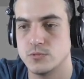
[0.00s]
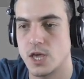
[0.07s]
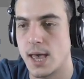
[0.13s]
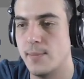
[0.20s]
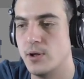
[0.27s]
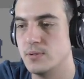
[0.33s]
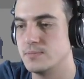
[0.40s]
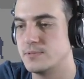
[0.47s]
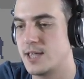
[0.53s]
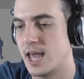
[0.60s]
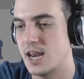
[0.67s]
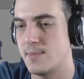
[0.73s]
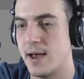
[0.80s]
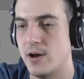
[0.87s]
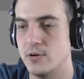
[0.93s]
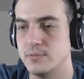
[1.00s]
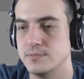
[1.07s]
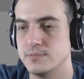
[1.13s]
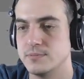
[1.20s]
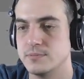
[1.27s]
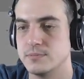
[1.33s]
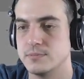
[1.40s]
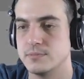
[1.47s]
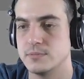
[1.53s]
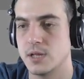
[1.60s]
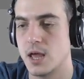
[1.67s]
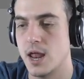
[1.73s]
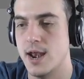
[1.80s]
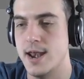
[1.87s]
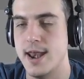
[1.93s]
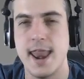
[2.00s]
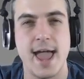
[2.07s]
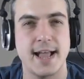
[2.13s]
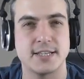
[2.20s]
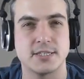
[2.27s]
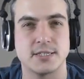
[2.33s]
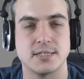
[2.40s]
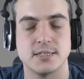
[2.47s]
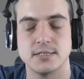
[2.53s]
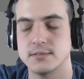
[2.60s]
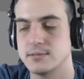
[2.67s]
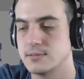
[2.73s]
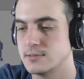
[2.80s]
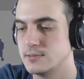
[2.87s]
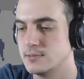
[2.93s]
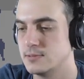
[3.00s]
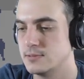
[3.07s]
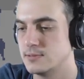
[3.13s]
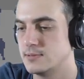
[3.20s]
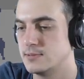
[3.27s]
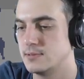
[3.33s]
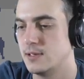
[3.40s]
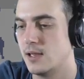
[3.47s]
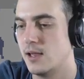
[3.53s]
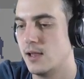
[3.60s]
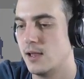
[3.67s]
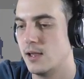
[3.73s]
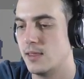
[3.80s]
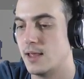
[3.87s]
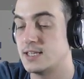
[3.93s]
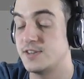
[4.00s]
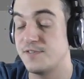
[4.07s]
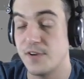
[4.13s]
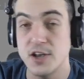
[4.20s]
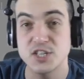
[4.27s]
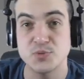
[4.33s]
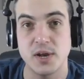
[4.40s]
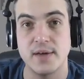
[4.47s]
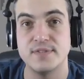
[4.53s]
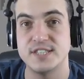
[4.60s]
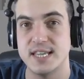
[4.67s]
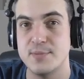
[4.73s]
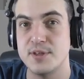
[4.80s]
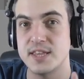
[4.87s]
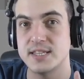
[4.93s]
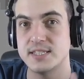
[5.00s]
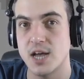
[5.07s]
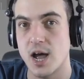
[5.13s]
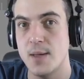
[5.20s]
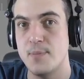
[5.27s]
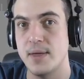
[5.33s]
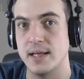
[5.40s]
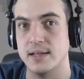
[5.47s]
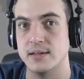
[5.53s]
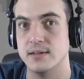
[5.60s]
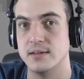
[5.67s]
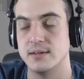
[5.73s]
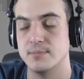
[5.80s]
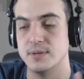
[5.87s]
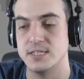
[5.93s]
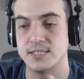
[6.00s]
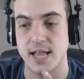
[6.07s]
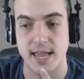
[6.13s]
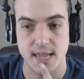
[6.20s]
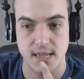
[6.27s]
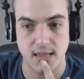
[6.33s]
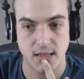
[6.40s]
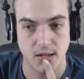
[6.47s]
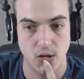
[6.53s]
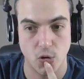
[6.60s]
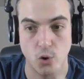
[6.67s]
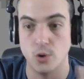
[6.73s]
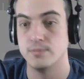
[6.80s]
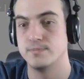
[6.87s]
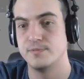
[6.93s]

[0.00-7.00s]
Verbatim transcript: Come on, get him out. Next! That's the first one I've seen with a typing mistake. Or